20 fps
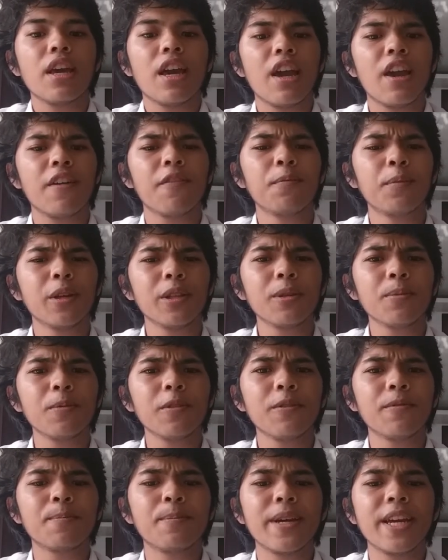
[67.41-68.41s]
have
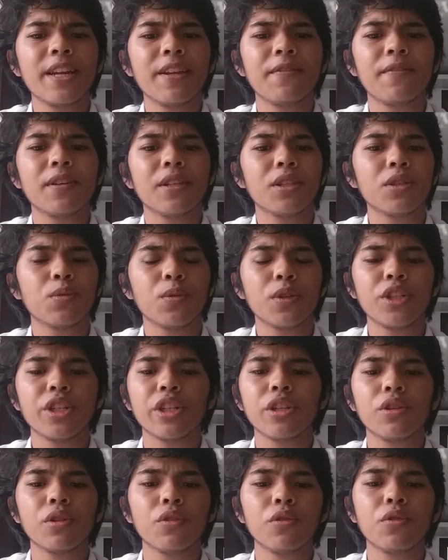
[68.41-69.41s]
multiple benefits which
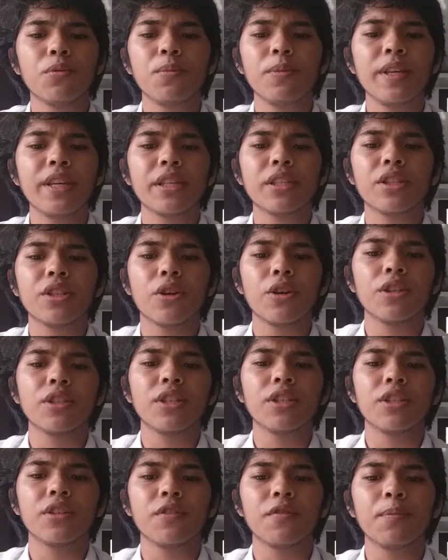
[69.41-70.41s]
include being
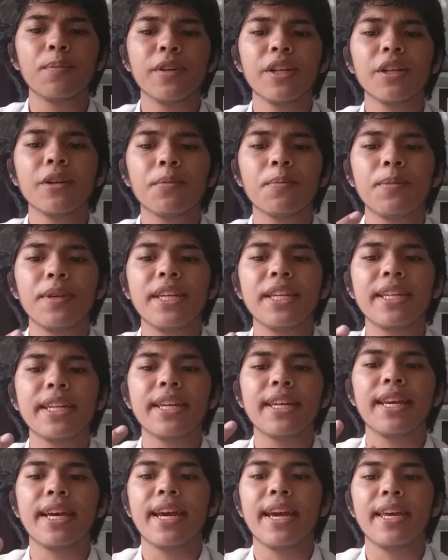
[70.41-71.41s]
sources of milk, meat,
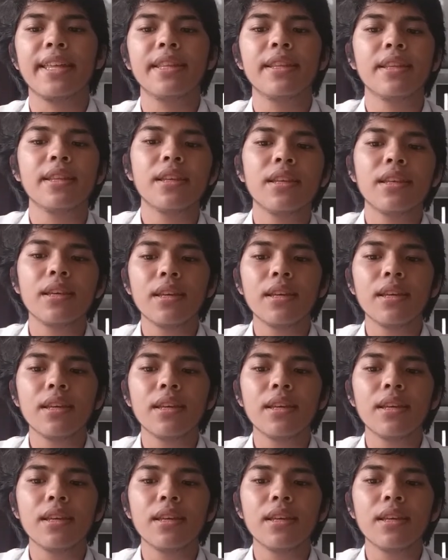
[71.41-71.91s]
and hide.